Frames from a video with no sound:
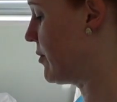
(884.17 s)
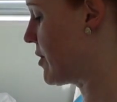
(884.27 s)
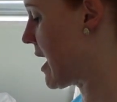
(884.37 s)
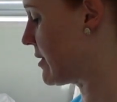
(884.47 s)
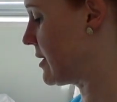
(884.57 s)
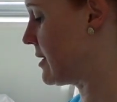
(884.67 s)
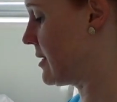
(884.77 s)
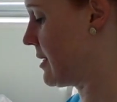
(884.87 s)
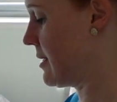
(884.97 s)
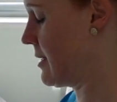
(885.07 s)

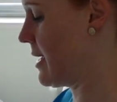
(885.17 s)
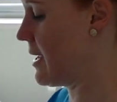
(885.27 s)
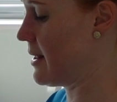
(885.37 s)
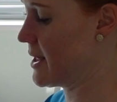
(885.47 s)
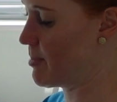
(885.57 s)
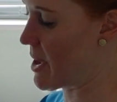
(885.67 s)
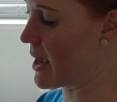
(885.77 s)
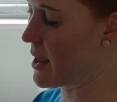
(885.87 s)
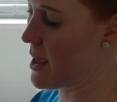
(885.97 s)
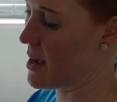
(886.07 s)
trousers in this
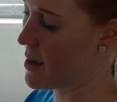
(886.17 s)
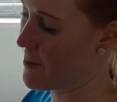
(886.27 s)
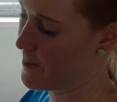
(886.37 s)
bag here.